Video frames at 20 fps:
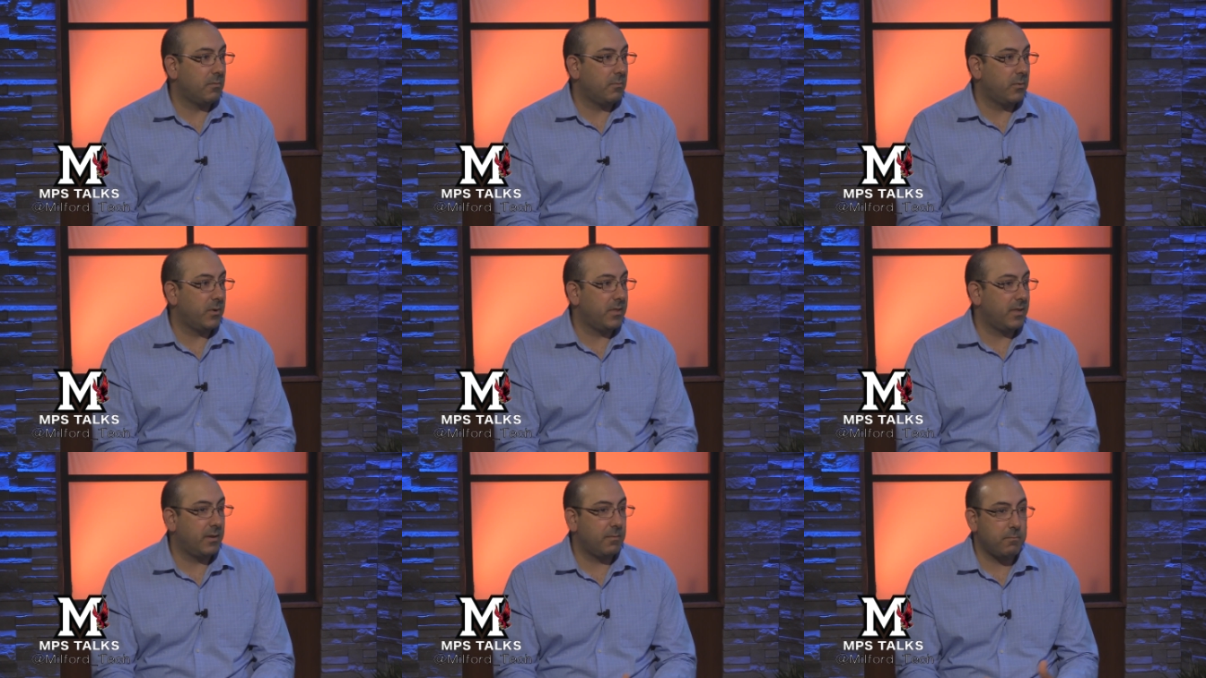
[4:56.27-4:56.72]
um,
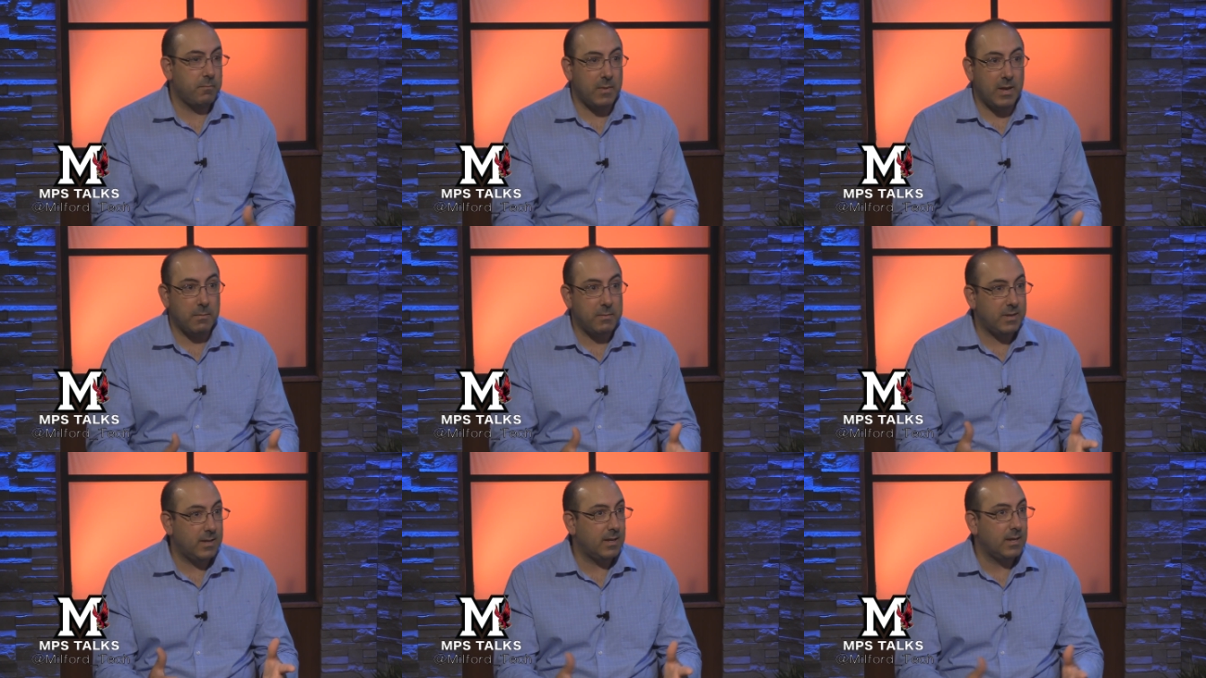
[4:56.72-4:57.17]
when they
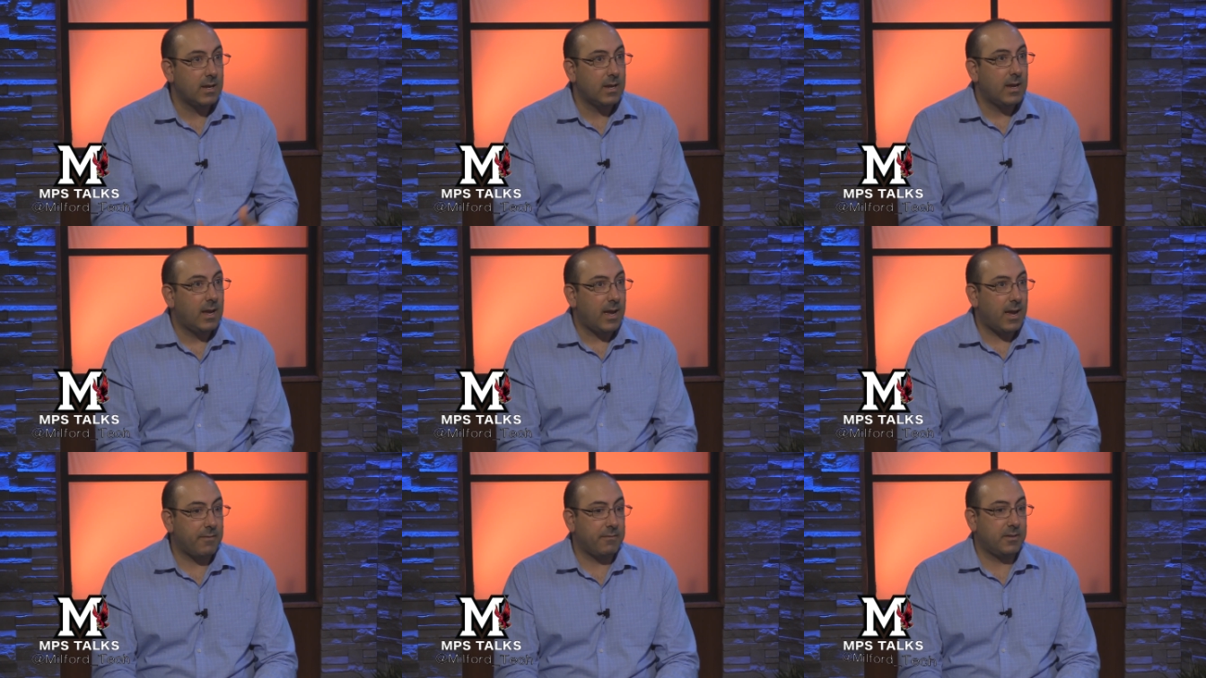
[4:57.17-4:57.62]
maybe
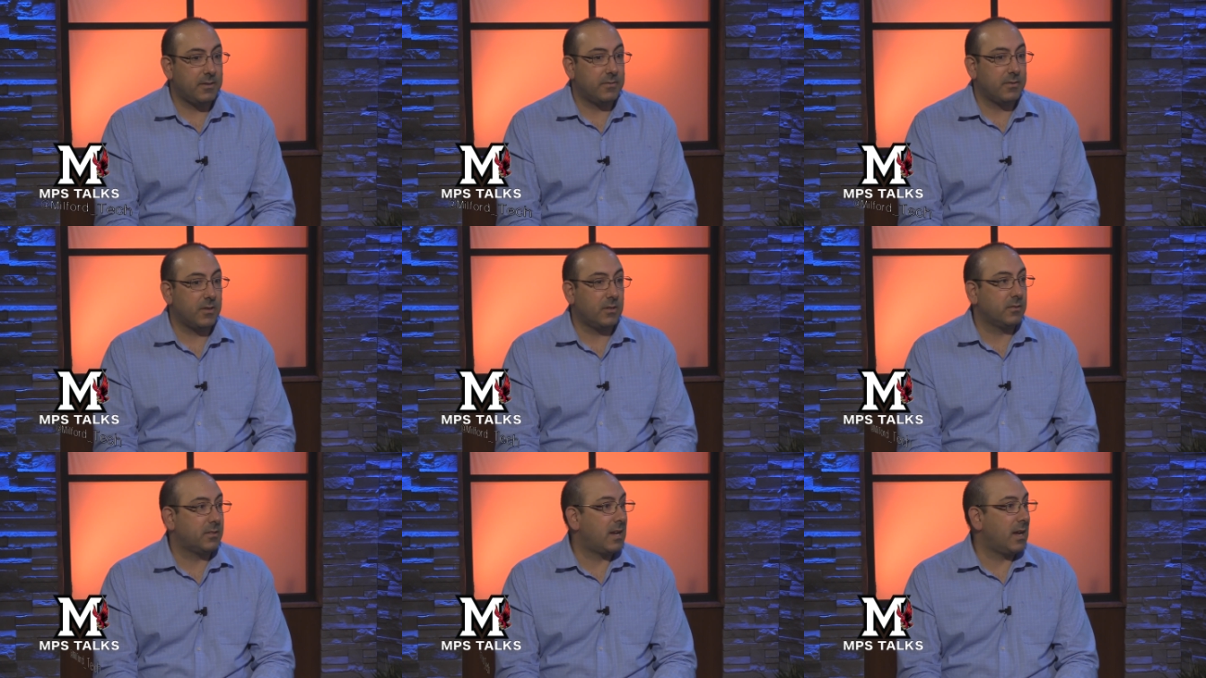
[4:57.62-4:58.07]
have a
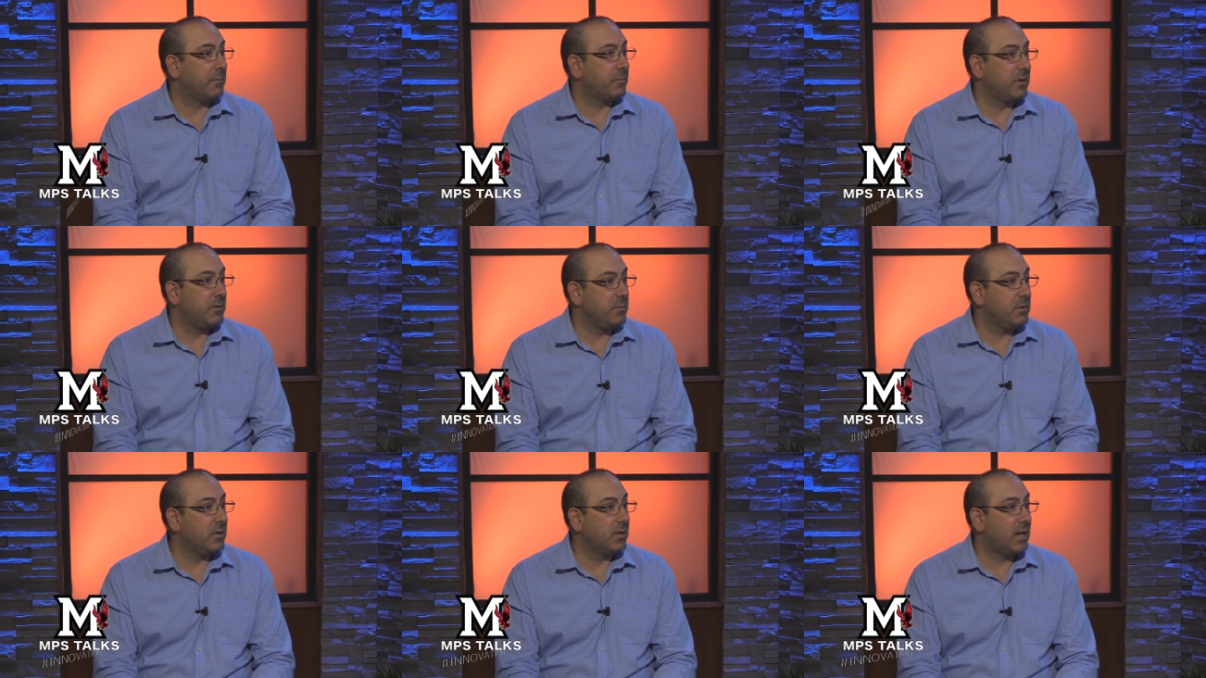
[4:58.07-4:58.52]
difficult time
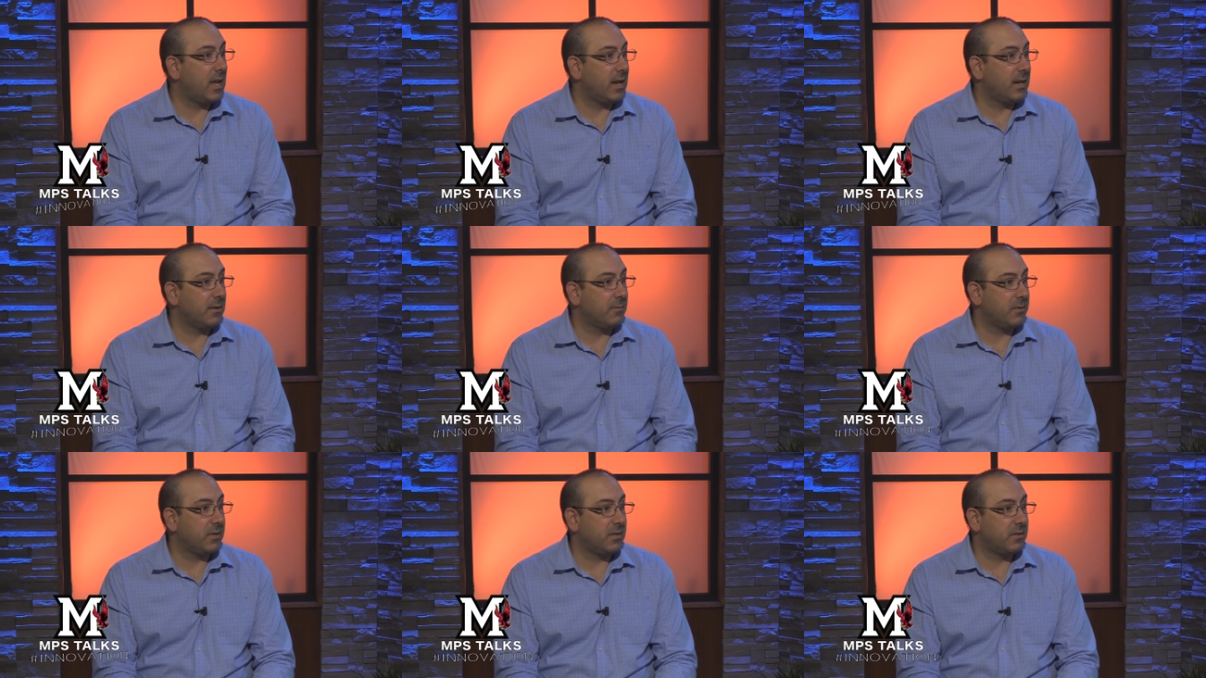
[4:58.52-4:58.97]

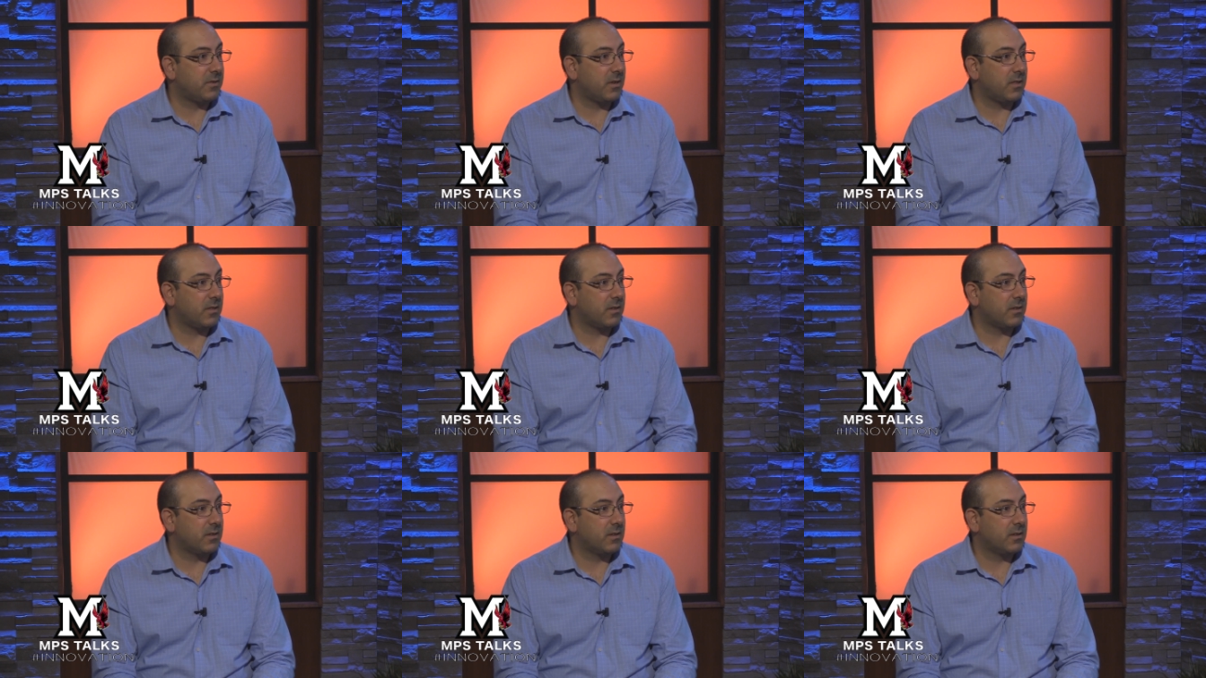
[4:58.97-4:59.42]
communicating with each other?